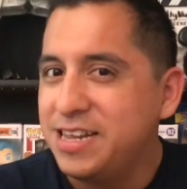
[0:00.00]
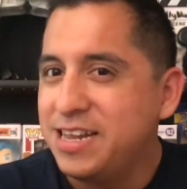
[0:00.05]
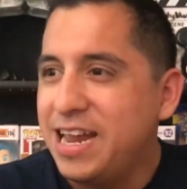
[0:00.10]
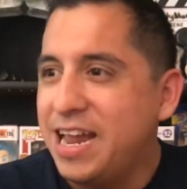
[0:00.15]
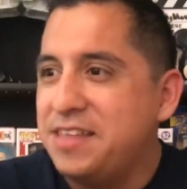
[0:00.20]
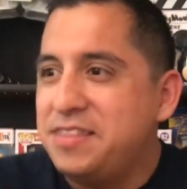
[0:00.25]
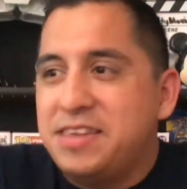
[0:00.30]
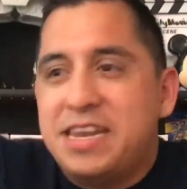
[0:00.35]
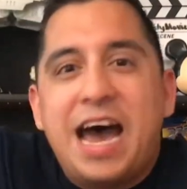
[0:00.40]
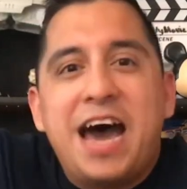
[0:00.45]

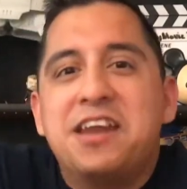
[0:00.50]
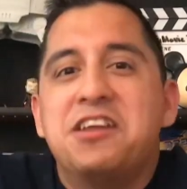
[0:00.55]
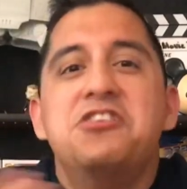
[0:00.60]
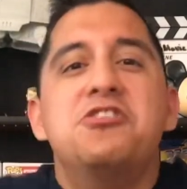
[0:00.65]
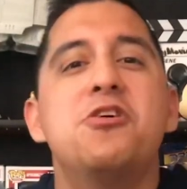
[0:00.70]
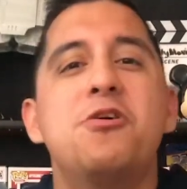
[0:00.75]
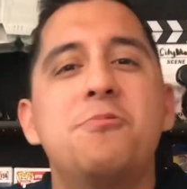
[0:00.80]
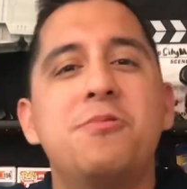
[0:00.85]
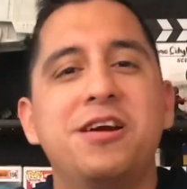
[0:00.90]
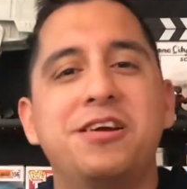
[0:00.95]
And then out of
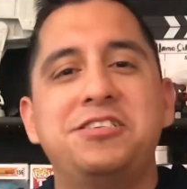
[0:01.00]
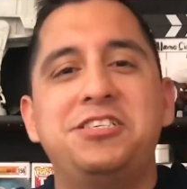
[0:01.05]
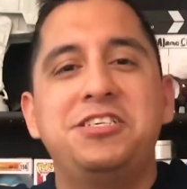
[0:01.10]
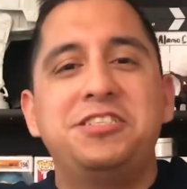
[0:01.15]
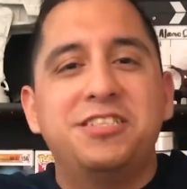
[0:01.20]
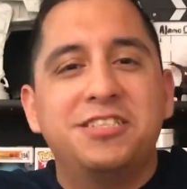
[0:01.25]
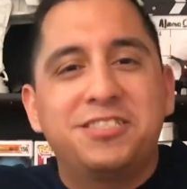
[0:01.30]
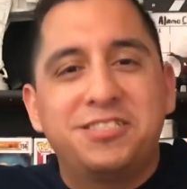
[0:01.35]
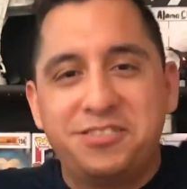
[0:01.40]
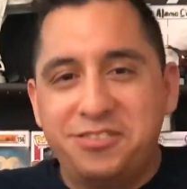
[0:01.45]
nowhere, she
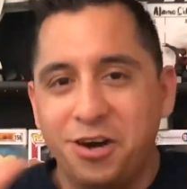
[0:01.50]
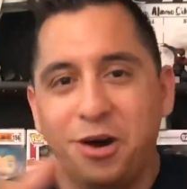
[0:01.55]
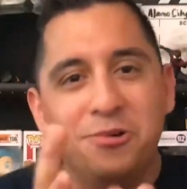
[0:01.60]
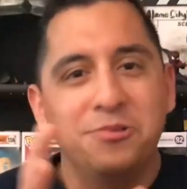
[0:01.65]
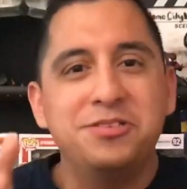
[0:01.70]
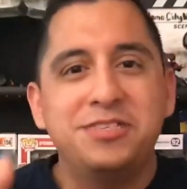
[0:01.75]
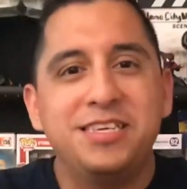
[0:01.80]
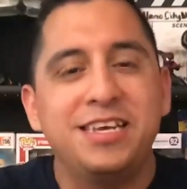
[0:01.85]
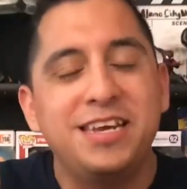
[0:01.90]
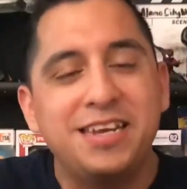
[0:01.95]
just
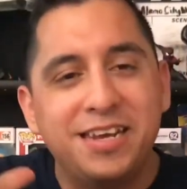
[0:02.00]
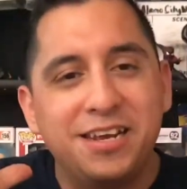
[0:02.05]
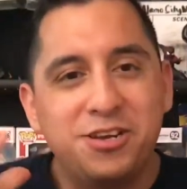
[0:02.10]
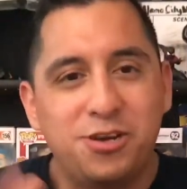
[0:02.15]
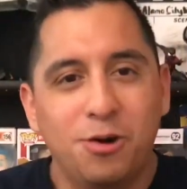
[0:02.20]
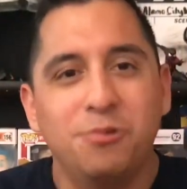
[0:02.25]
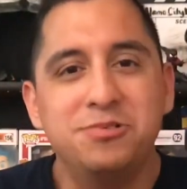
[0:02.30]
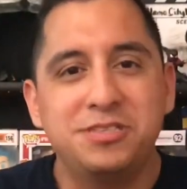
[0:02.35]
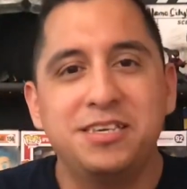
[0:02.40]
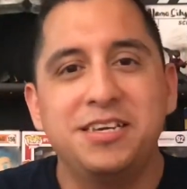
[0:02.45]
goes in,
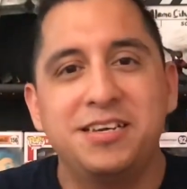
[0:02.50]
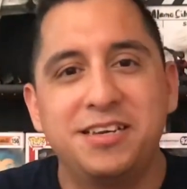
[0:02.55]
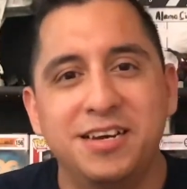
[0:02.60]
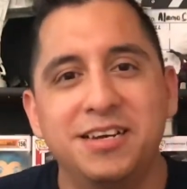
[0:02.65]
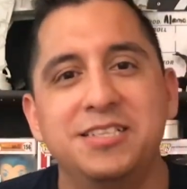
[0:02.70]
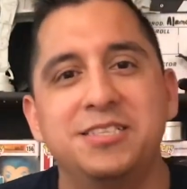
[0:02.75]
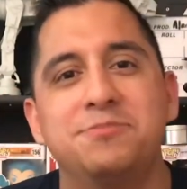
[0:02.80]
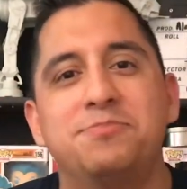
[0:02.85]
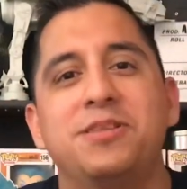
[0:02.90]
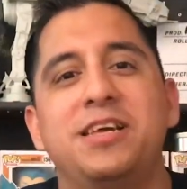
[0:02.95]

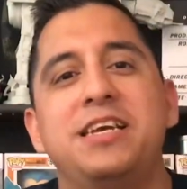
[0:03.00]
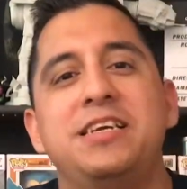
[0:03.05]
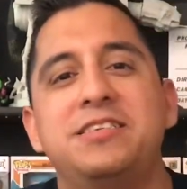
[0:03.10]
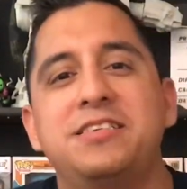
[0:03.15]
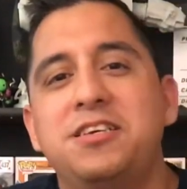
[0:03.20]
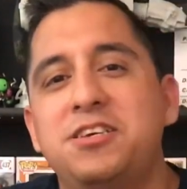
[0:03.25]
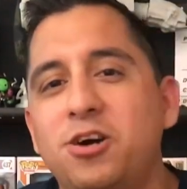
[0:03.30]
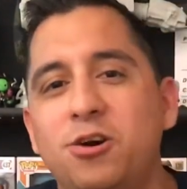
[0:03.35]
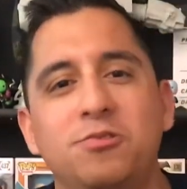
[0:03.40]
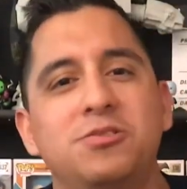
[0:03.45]
guns
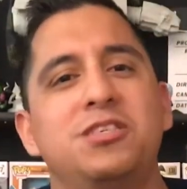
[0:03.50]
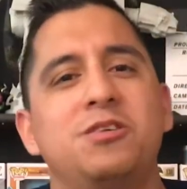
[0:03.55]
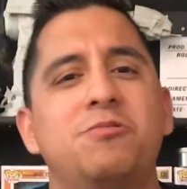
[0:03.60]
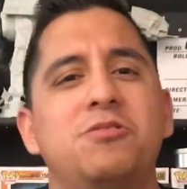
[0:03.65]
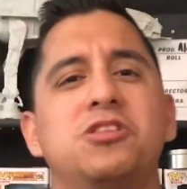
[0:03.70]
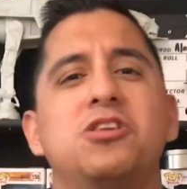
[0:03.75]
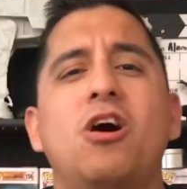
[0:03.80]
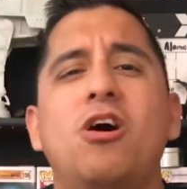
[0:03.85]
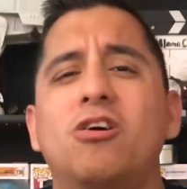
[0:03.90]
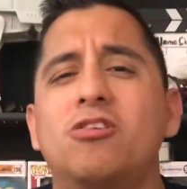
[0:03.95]
blazing, goes in
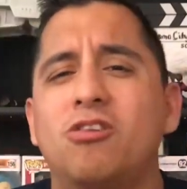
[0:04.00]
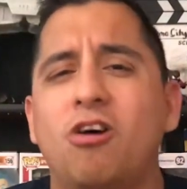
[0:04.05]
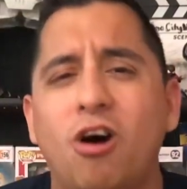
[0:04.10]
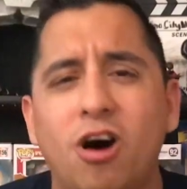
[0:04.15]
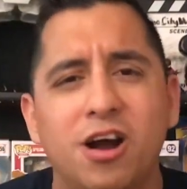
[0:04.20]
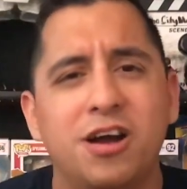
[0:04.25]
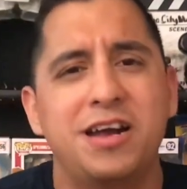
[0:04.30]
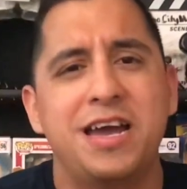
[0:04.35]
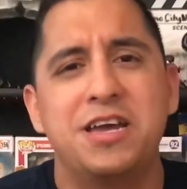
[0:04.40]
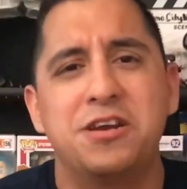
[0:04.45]
with all her
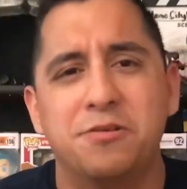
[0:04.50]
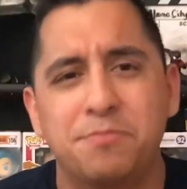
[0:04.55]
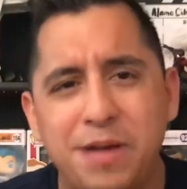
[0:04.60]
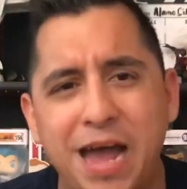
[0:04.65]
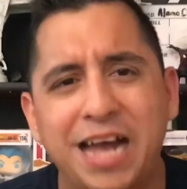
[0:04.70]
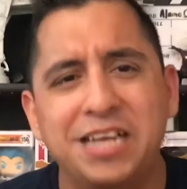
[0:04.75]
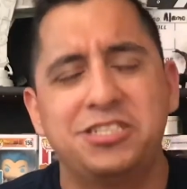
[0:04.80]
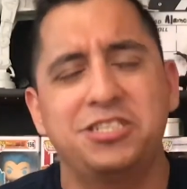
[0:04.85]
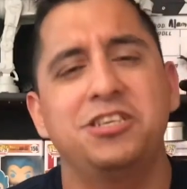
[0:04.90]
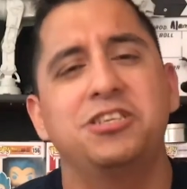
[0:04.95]
heart and her
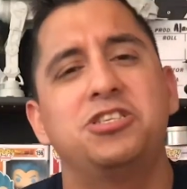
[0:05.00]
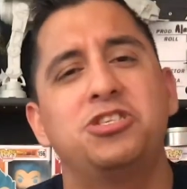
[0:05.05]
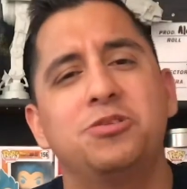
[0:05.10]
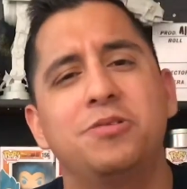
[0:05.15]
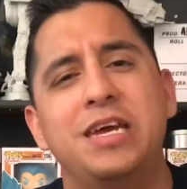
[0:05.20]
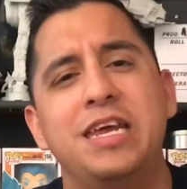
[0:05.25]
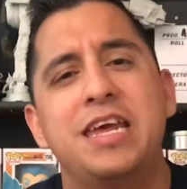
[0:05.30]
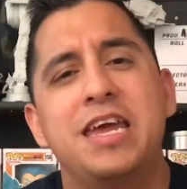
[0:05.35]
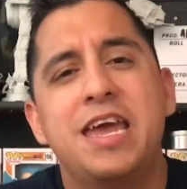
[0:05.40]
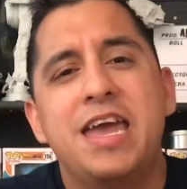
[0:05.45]
passion into
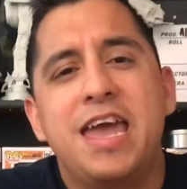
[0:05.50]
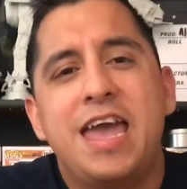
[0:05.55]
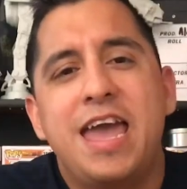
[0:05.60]
it.